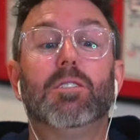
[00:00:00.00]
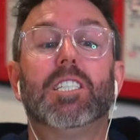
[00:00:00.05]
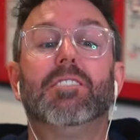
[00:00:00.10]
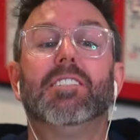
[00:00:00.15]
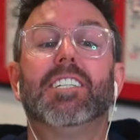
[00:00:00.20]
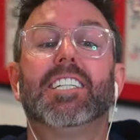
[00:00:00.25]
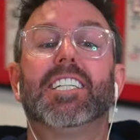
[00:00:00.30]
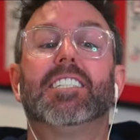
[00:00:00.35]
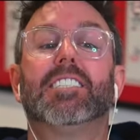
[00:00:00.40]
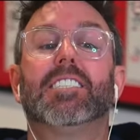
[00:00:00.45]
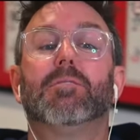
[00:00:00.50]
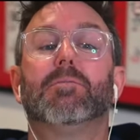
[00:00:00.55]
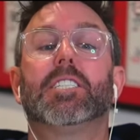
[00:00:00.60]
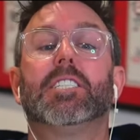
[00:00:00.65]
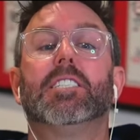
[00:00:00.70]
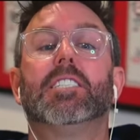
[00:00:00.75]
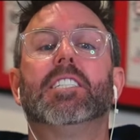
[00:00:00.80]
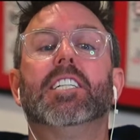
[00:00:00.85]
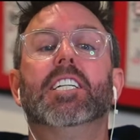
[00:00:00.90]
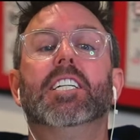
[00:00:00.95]
See come if I on. something
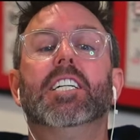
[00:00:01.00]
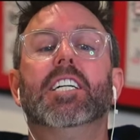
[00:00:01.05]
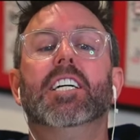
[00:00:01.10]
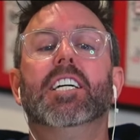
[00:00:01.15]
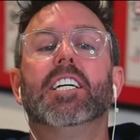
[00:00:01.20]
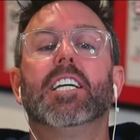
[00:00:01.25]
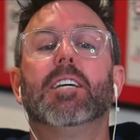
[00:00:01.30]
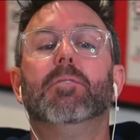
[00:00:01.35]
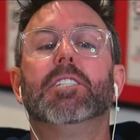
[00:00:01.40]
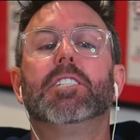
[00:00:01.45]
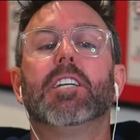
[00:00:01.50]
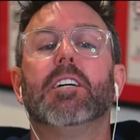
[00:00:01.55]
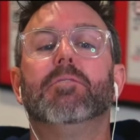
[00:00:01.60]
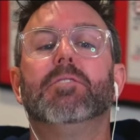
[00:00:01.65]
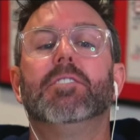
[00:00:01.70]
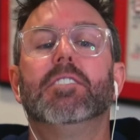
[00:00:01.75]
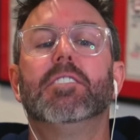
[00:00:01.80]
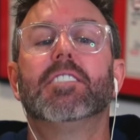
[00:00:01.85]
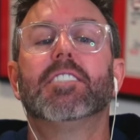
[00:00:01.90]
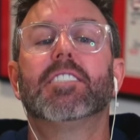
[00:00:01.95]
going. Come Give on.
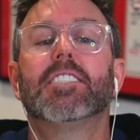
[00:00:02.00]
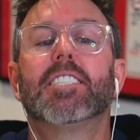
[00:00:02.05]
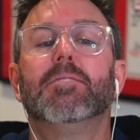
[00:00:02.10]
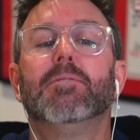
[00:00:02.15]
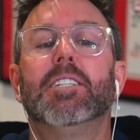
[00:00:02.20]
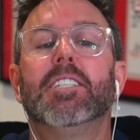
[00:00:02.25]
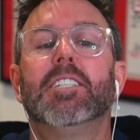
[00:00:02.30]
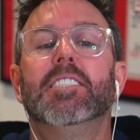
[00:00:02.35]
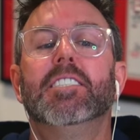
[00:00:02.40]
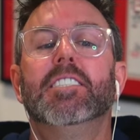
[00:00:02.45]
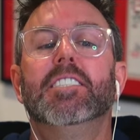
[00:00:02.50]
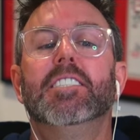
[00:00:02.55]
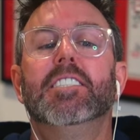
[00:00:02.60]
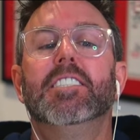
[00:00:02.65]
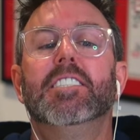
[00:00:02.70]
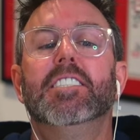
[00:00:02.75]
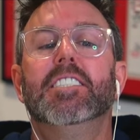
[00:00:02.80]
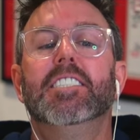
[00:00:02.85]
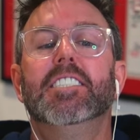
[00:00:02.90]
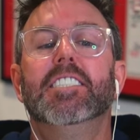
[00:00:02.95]
something. Come on.
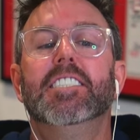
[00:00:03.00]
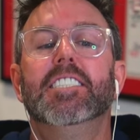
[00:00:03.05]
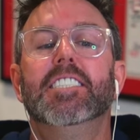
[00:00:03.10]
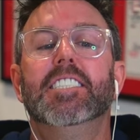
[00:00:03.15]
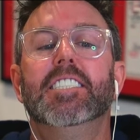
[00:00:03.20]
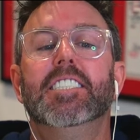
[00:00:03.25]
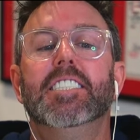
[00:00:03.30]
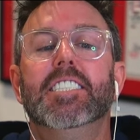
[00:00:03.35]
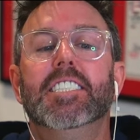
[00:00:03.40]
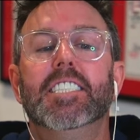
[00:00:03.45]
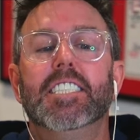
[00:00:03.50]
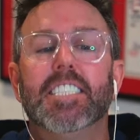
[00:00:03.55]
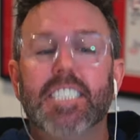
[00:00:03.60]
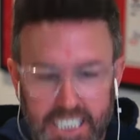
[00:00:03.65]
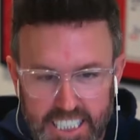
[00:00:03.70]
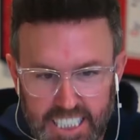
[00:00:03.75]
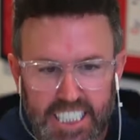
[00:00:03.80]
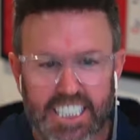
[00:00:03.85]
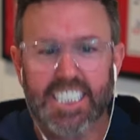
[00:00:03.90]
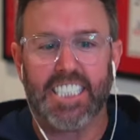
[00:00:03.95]

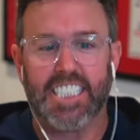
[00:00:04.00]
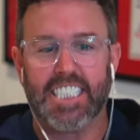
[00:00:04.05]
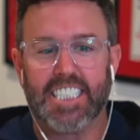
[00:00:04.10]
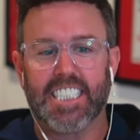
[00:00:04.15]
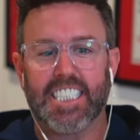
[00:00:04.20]
Dang it!